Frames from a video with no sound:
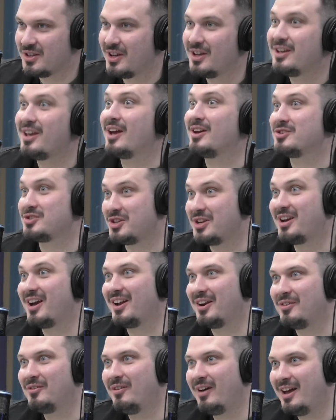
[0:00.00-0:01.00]
Yeah, she
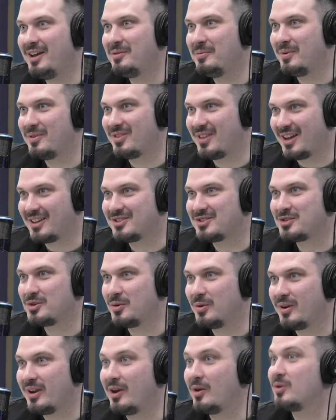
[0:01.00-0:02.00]
kind of led with that
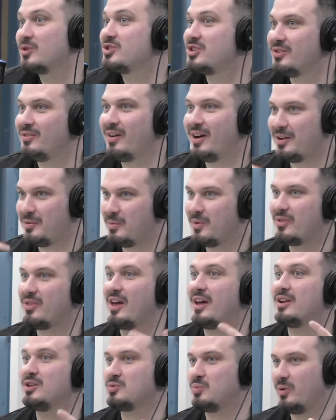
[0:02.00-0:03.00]
story, or she led with
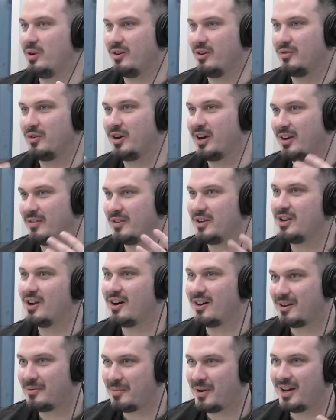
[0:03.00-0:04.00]
that as one of her kind of
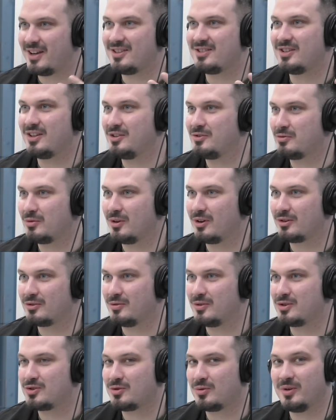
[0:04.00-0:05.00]
anonymized
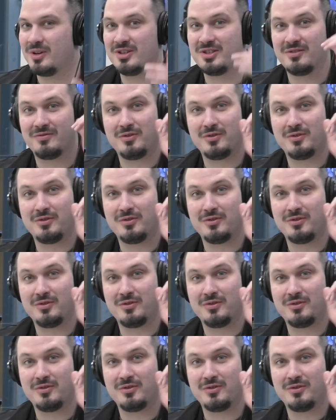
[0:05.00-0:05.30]
introductory stories.